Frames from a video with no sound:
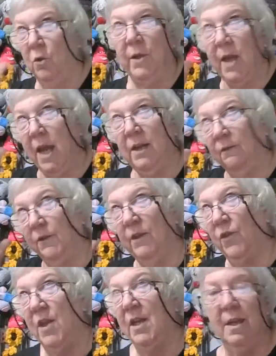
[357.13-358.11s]

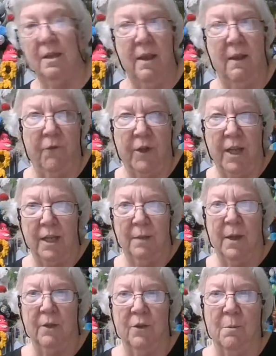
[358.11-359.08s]
creatively thinking they
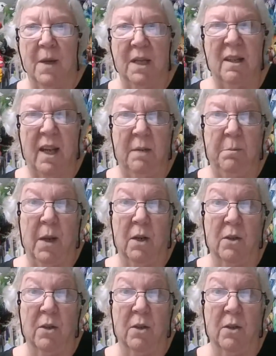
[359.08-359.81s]
forget about the mundane